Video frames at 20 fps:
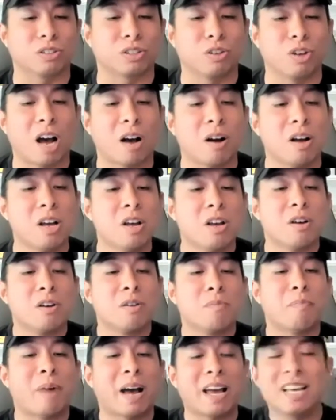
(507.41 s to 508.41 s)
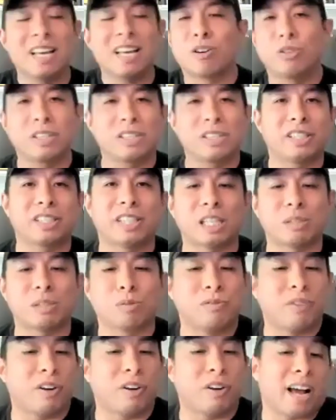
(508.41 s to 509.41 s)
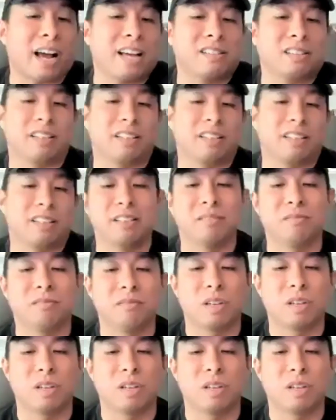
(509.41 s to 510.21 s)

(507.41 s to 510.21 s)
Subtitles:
So now my early success was very isolated.